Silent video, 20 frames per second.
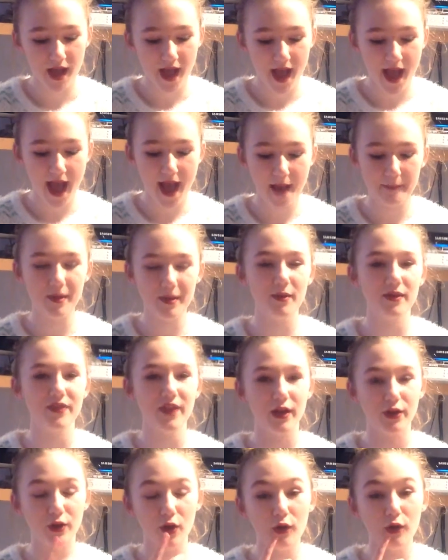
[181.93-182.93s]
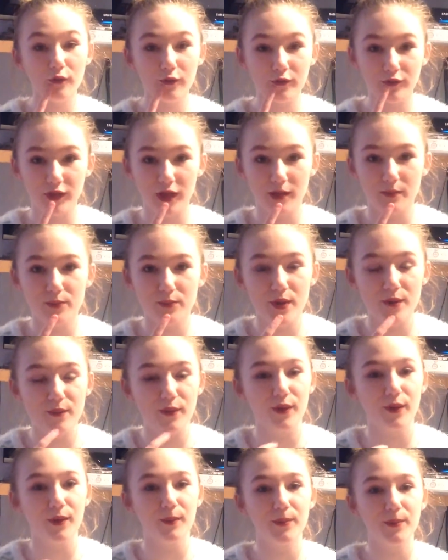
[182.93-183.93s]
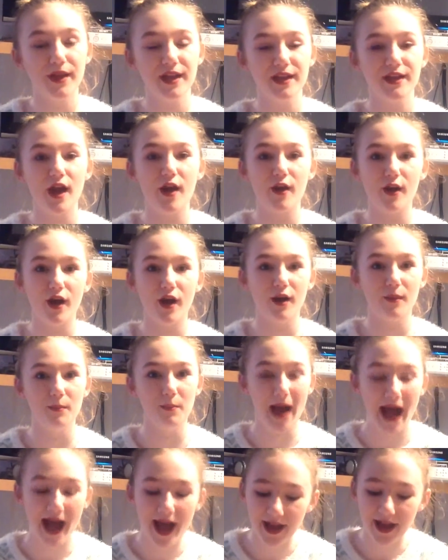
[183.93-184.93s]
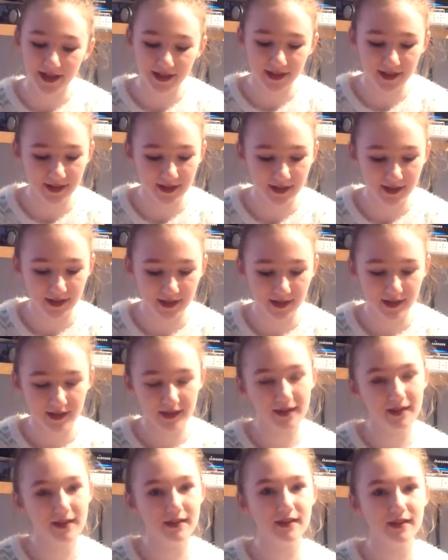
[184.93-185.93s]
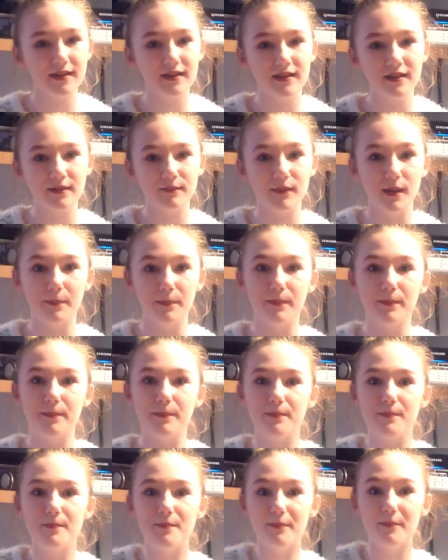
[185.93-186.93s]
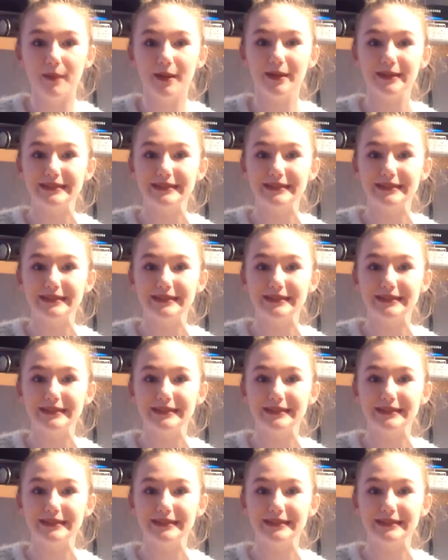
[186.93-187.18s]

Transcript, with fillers: hit me with a golf club when we were playing out her back. My, my,